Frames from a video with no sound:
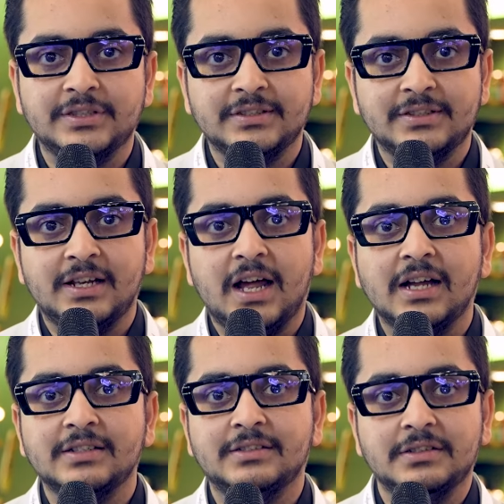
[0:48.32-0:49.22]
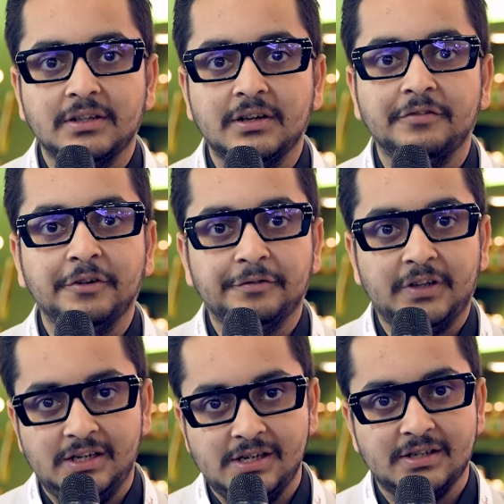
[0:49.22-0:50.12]
since the last
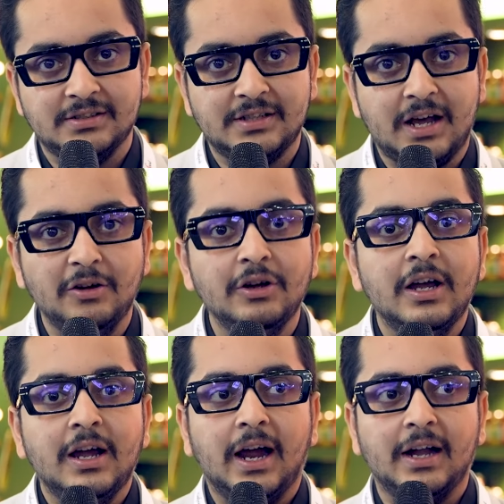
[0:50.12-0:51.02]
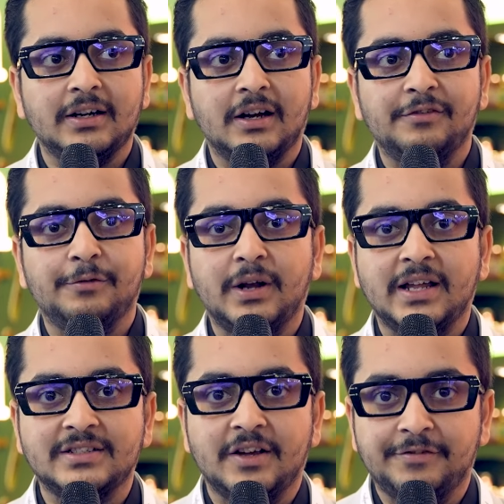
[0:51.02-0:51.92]
15 years now, and Gulfood
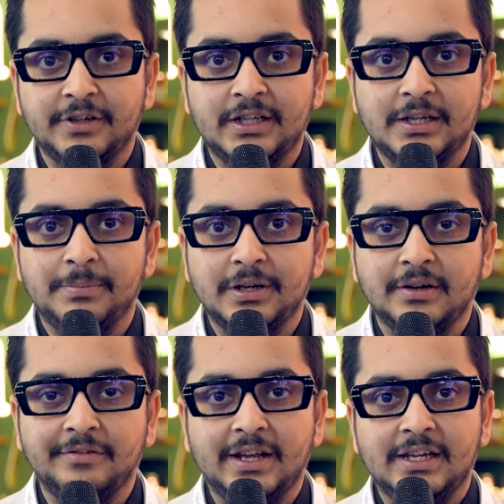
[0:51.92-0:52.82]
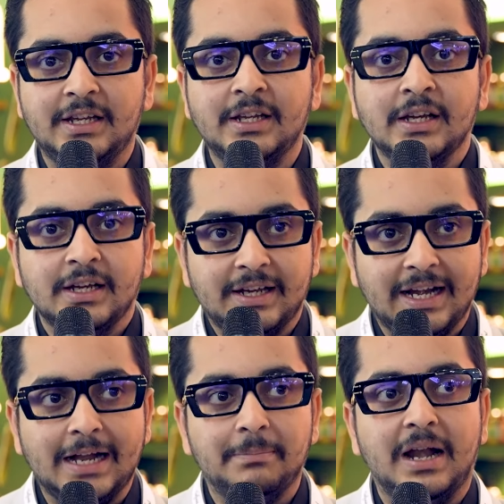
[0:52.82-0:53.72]
has definitely been a very
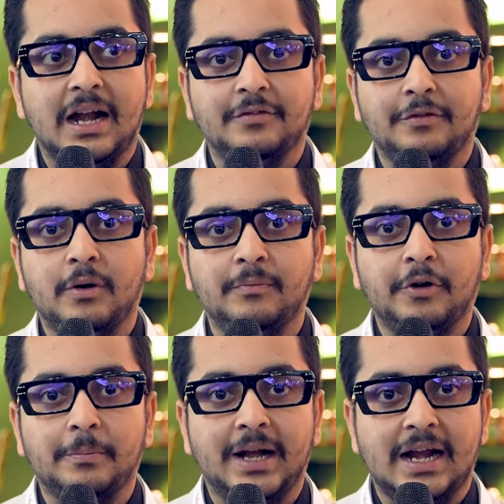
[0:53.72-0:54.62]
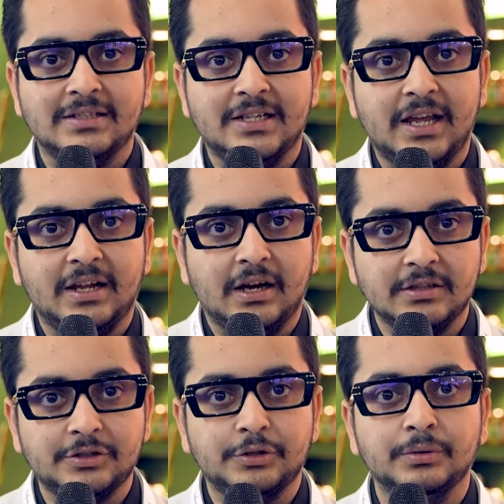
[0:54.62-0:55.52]
great platform for brands like
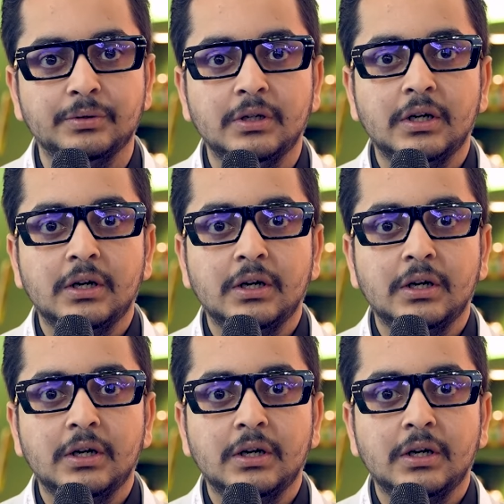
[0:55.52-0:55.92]
us to